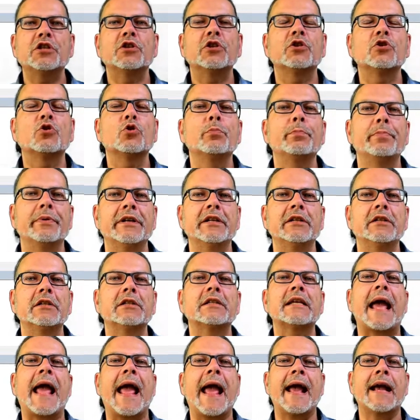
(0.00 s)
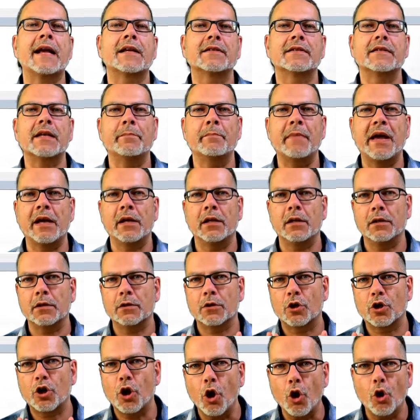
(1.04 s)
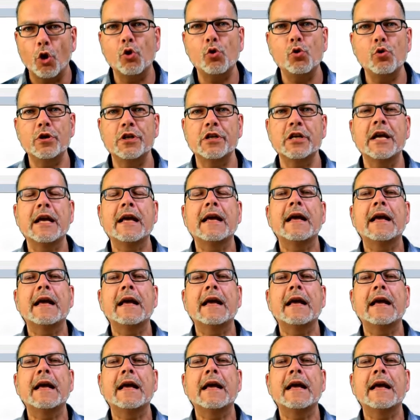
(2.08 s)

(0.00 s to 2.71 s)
to build XML code